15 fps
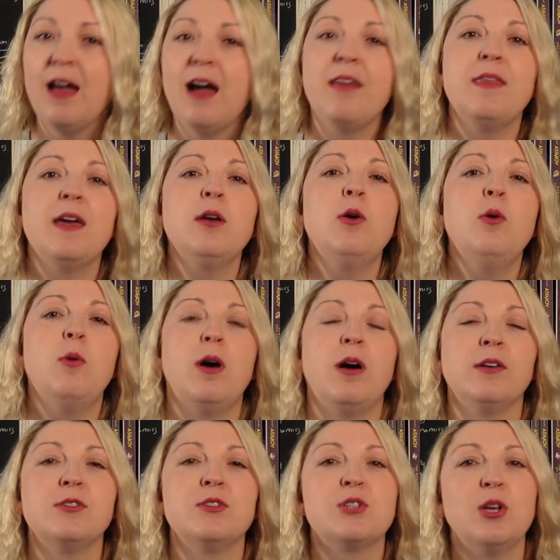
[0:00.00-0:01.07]
and then go
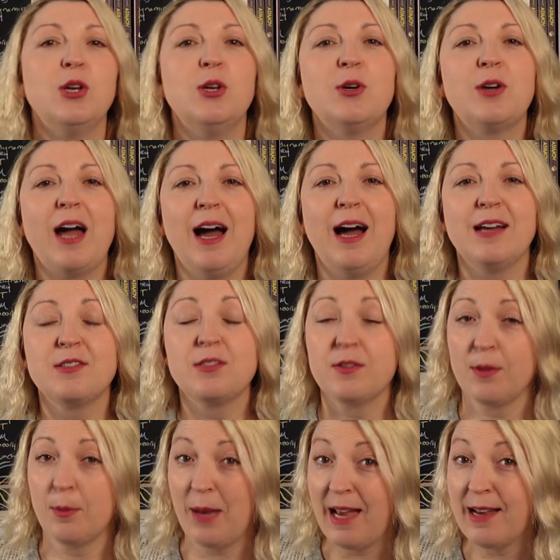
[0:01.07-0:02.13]
on to look at
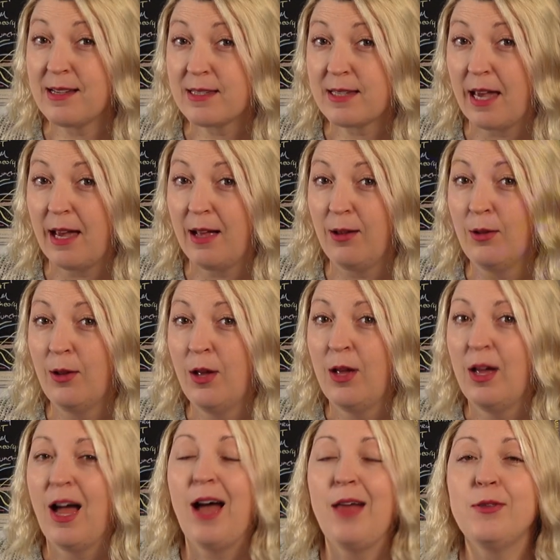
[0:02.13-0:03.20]
the Planck scale
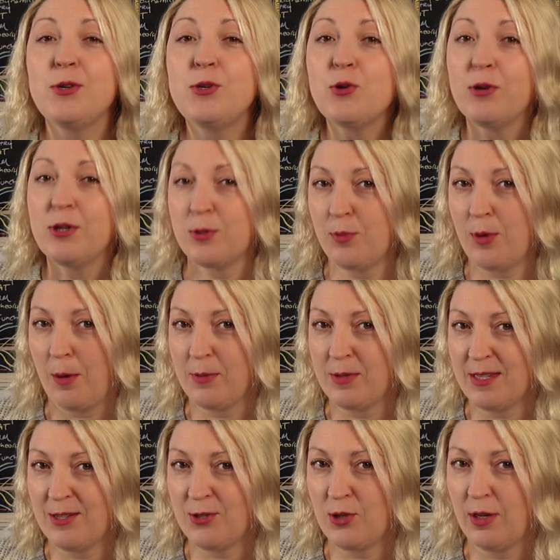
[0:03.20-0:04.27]
and the Deutsch
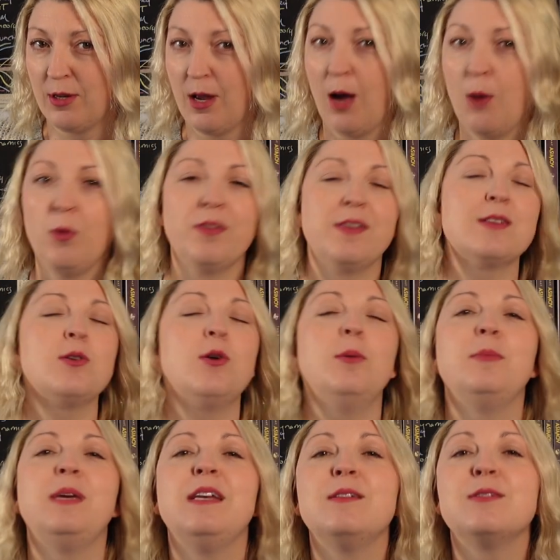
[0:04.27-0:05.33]
proposition, and what this all
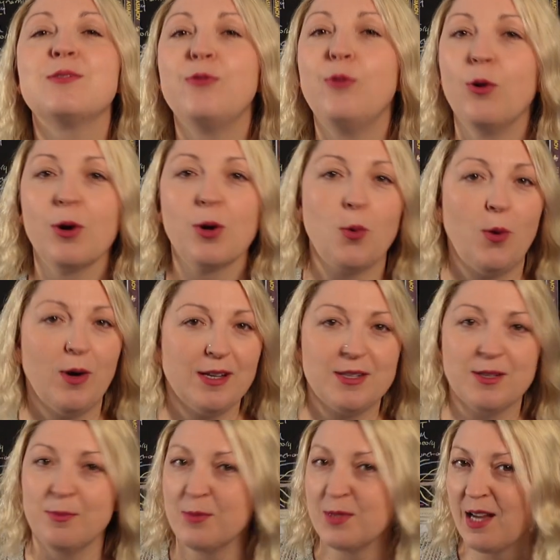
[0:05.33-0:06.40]
means for
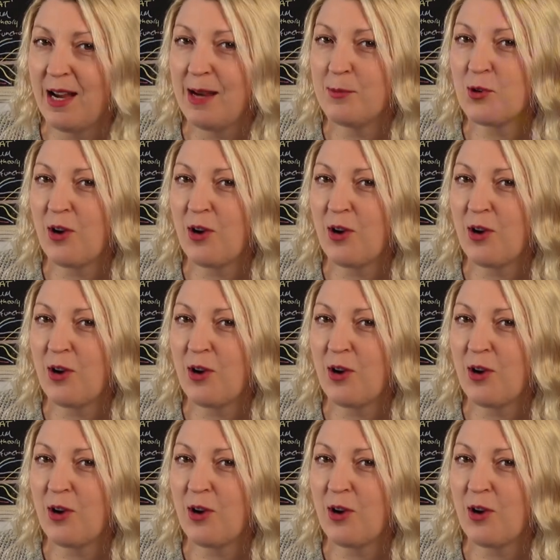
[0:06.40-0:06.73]
quantum time